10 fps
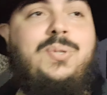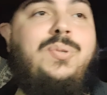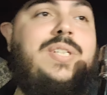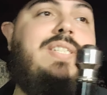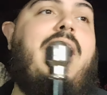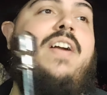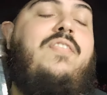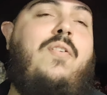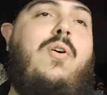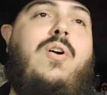to design
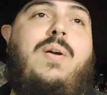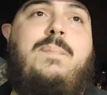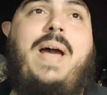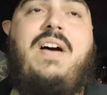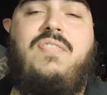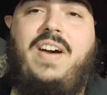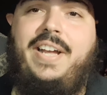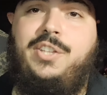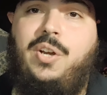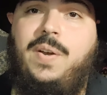for
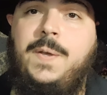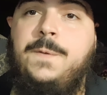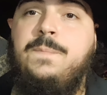Pathfinder.